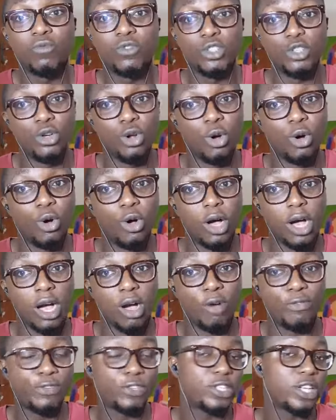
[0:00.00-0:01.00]
you know,
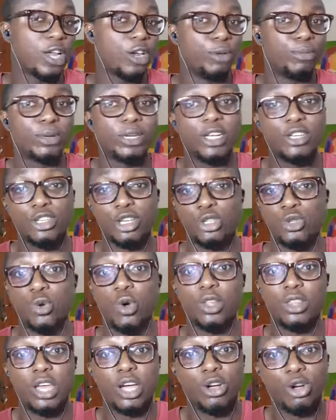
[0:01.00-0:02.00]
official obligations to
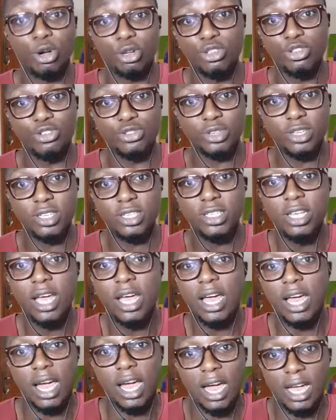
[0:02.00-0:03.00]
other countries
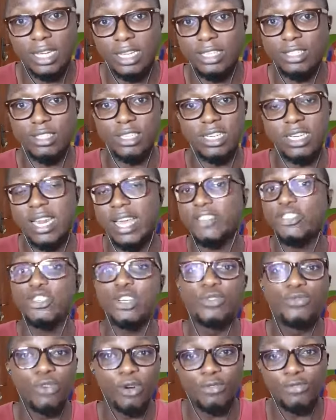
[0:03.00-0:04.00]
in
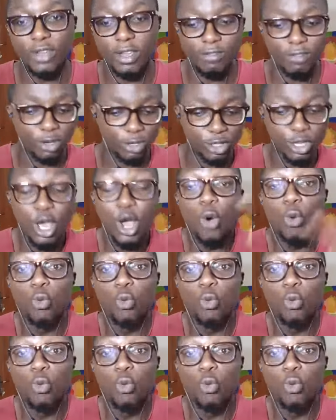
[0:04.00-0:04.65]
exchange for favors,